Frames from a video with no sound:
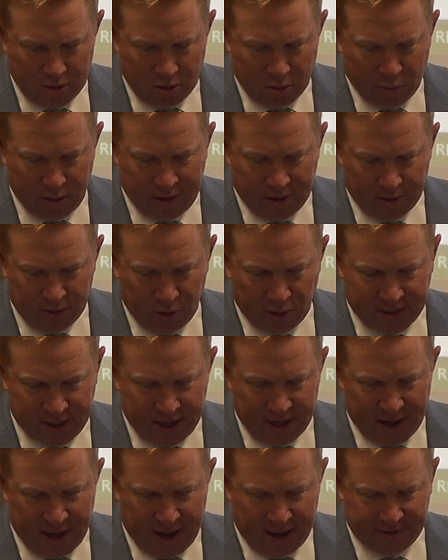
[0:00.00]
we are
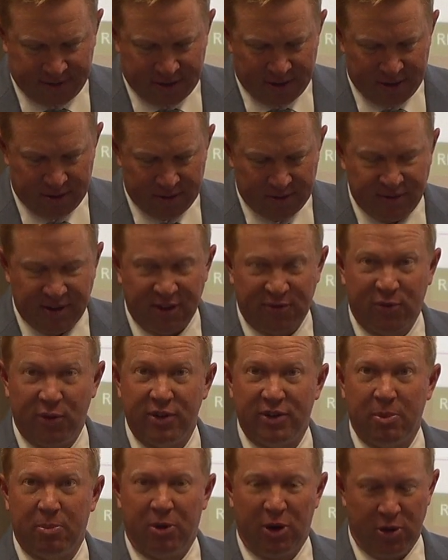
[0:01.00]
looking at
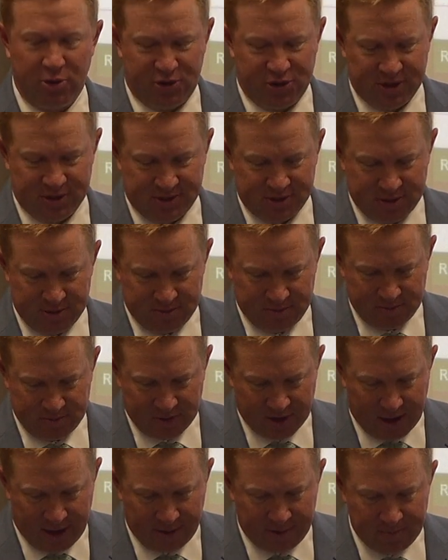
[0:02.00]
different approaches,
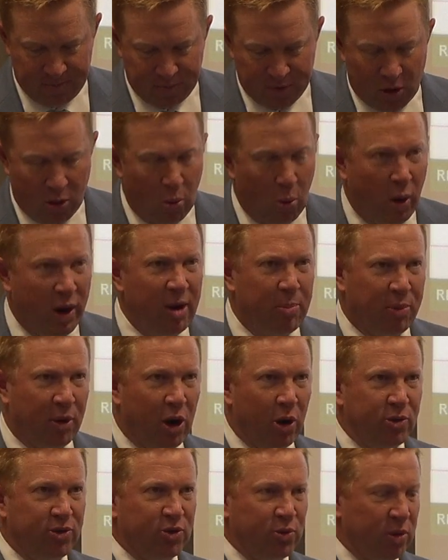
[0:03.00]
okay? One
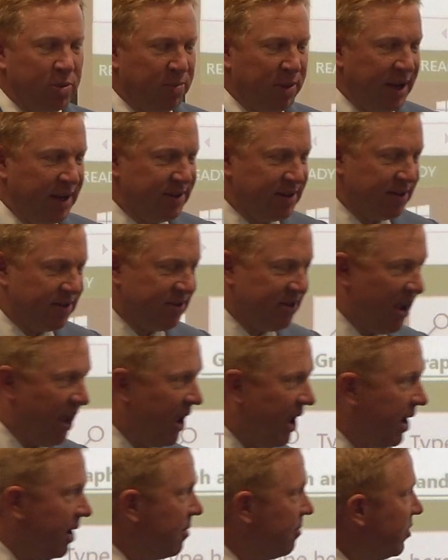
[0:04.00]
approach would be to
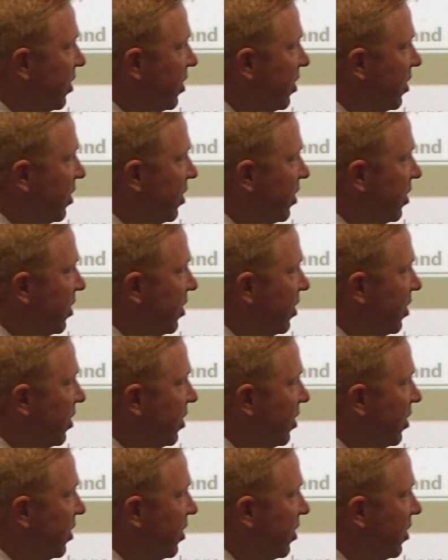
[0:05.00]
say,